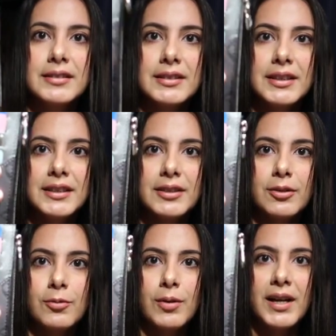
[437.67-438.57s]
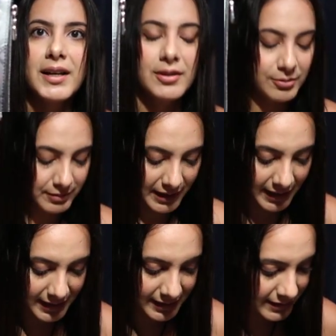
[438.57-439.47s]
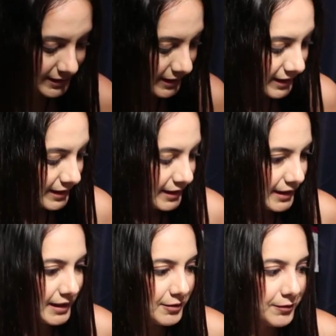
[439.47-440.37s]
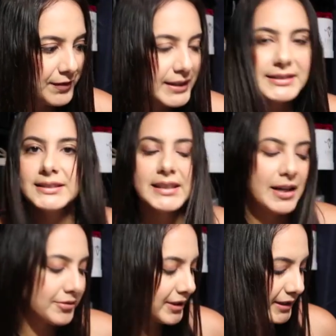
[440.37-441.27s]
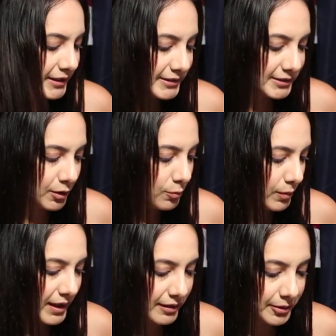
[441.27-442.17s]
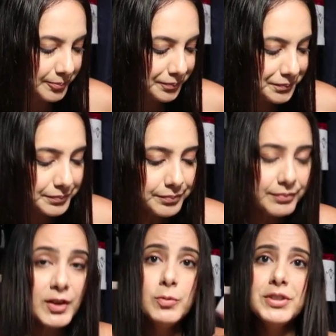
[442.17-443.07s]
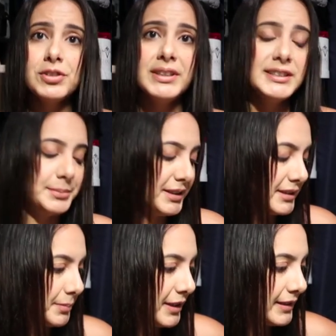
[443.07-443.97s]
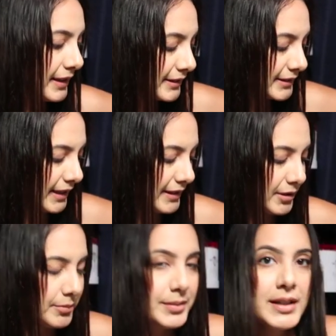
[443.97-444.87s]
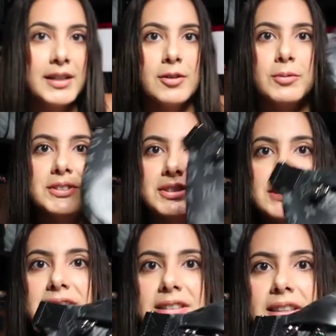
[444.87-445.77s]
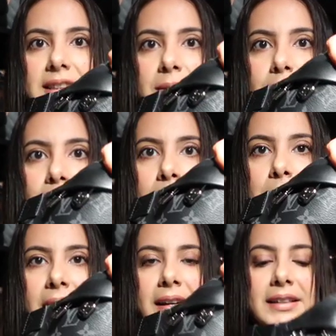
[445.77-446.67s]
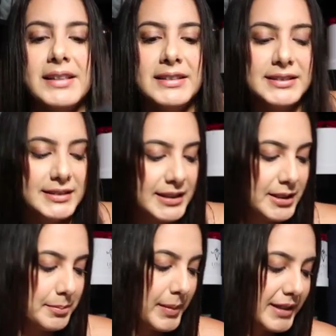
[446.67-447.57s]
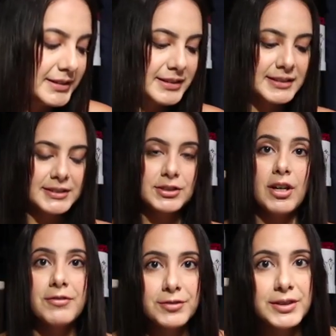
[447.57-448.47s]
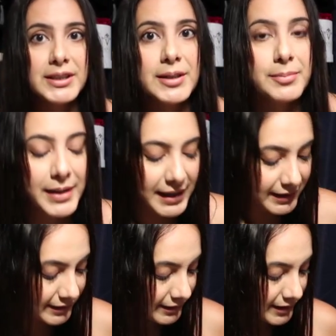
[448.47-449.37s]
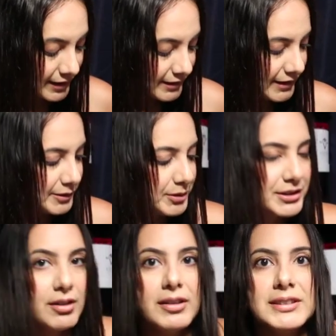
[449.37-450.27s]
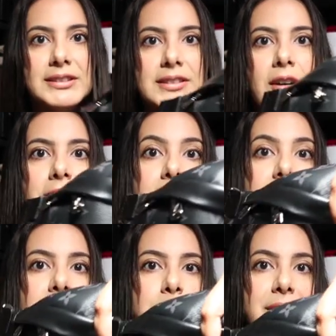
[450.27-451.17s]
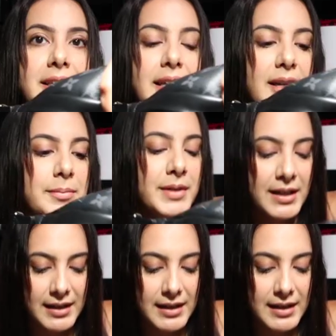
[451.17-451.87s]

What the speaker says: Like, wow. And it fits in everything so well. Which leads me into my next item, which is the Bumbag. It is the men's Discovery bag. That's what it's called, Discovery in the PM.